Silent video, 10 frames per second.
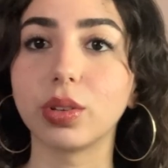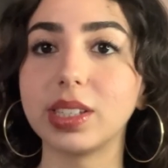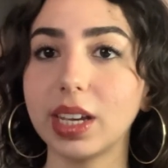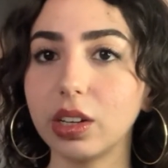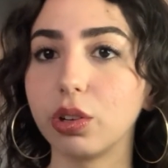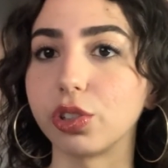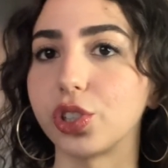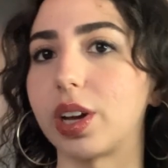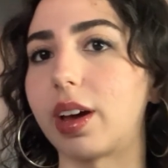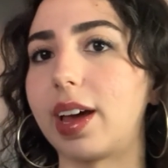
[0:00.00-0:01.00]
So the second culture
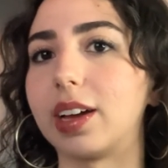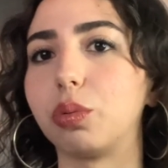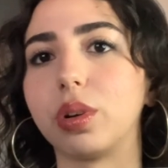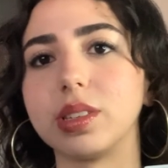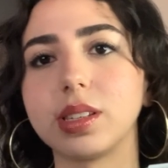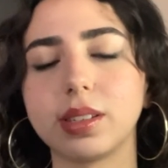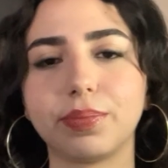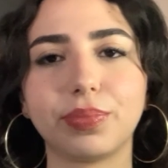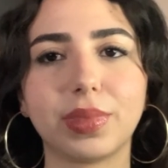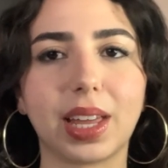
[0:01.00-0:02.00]
shock I had was
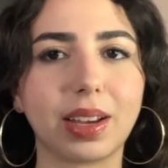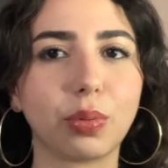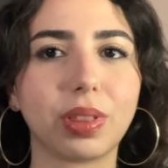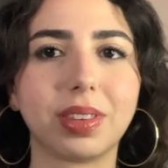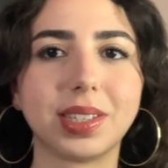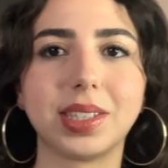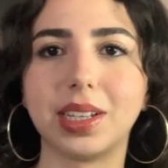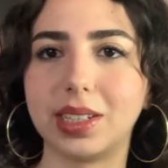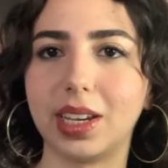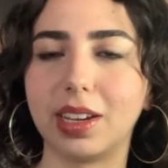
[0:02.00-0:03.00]
like with the
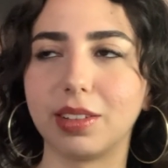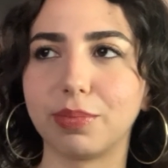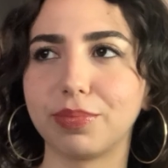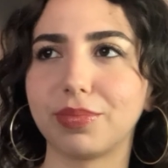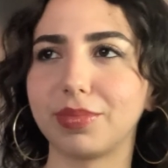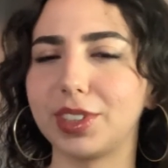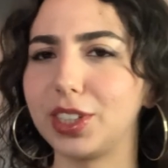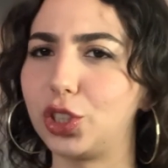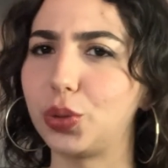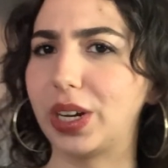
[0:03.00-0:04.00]
sitting
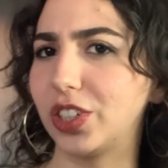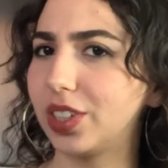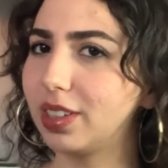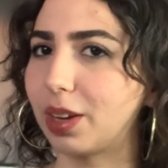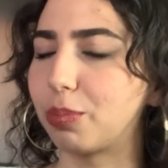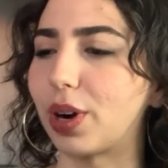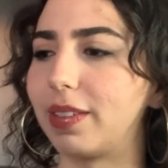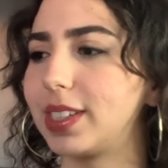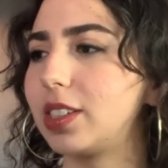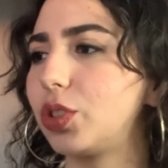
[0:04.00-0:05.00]
situation, like
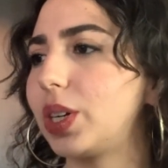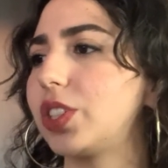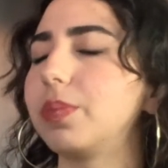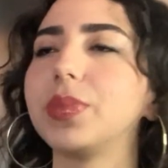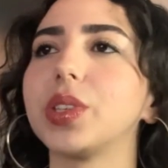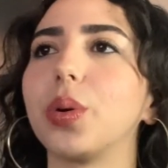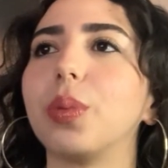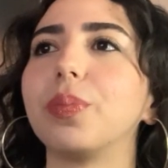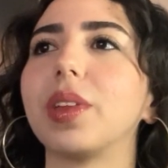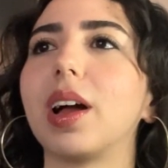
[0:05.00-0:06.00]
privacy situation. So
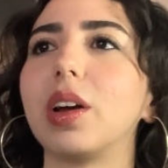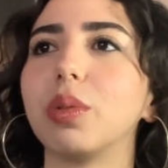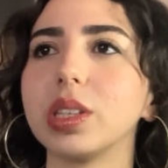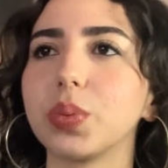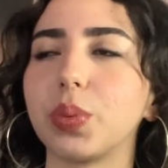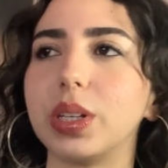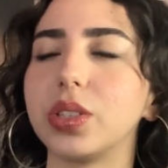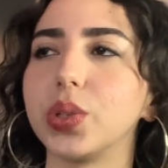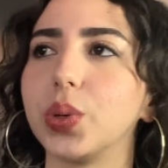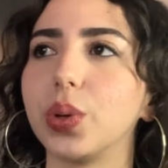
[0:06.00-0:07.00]
I once went
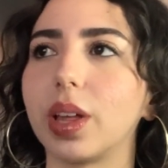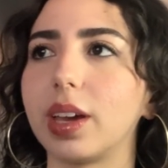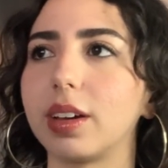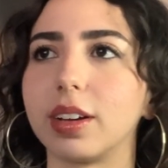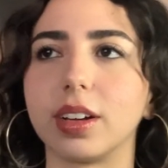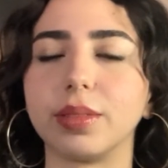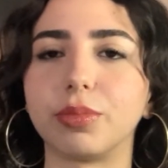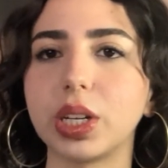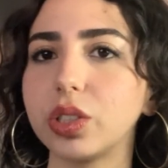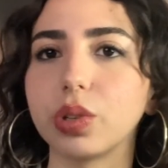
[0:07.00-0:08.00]
to like a
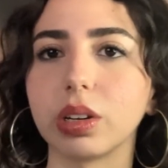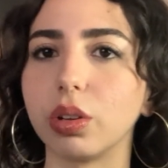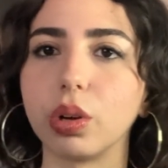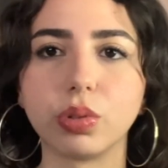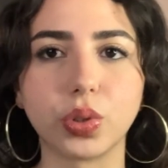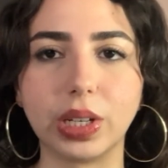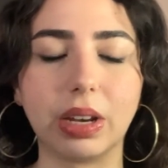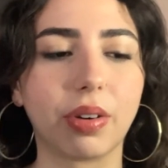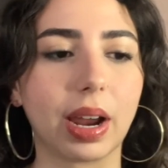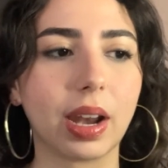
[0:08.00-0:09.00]
restaurant alone to
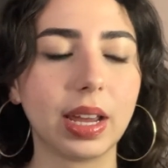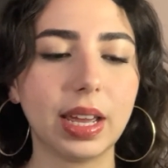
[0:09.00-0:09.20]
eat, right?